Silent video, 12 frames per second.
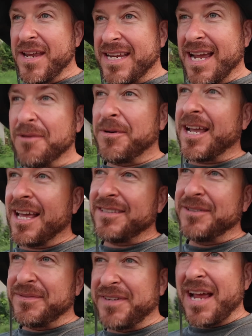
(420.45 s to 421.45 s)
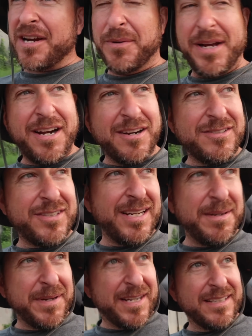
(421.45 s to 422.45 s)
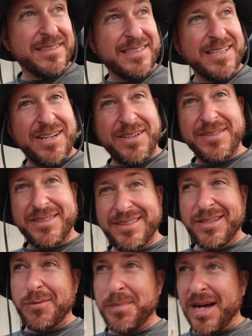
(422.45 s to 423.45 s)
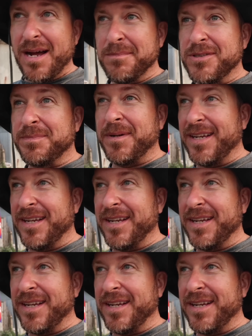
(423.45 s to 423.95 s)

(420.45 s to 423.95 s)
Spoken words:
thank God we got to evacuate our city because, you know, no bombs.